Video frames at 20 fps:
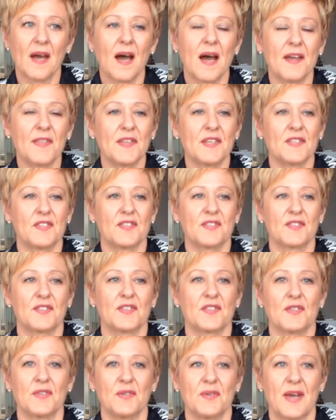I think just
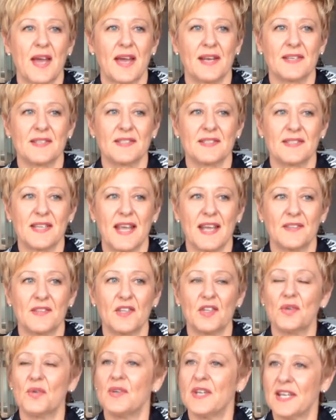to understand
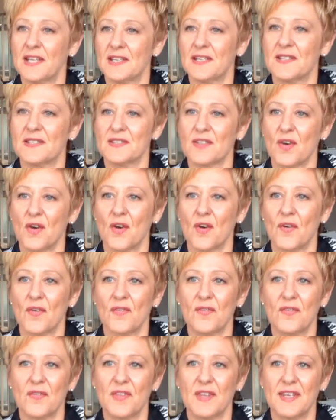the uniqueness
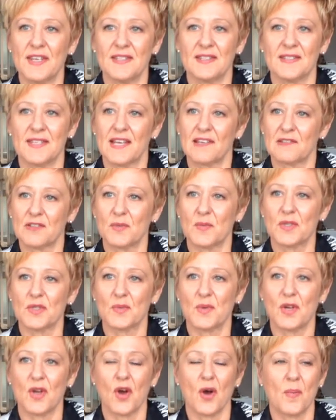of the sector in
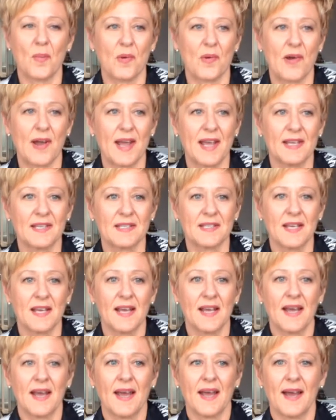which we operate,
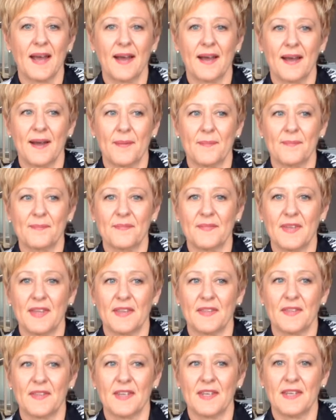
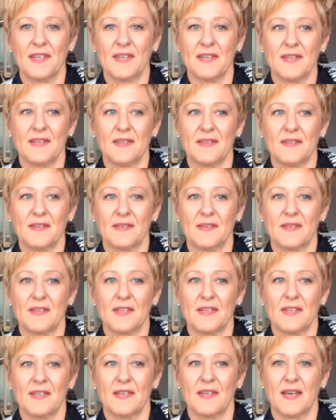
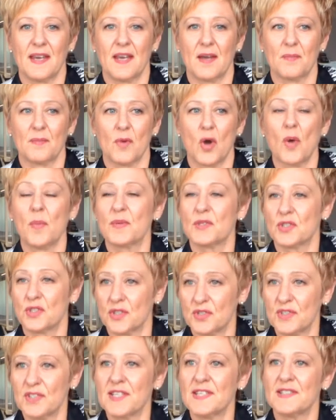the
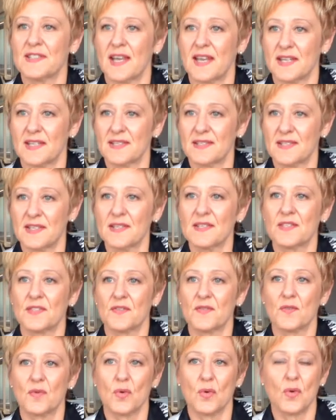opportunities that
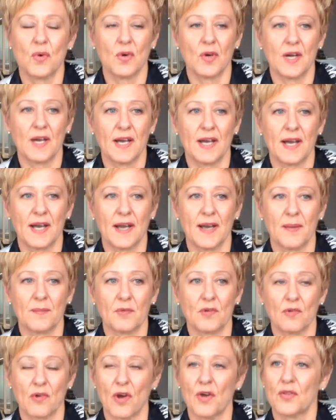exist for
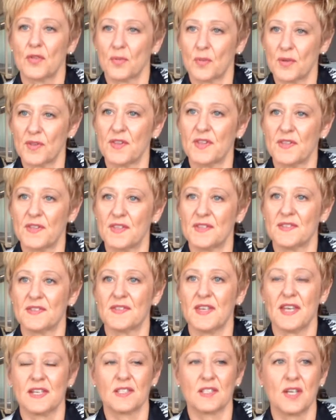growth within this
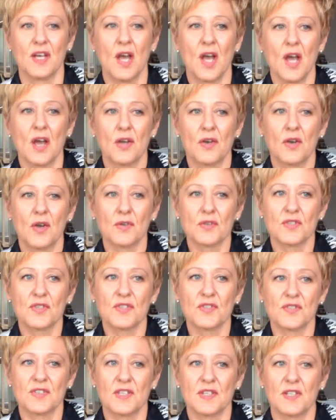sector, not
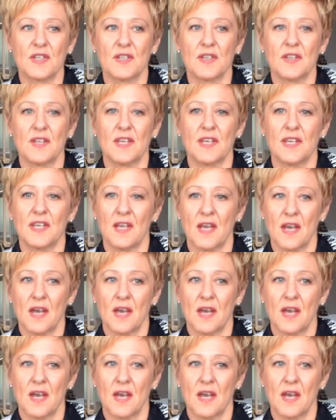just in the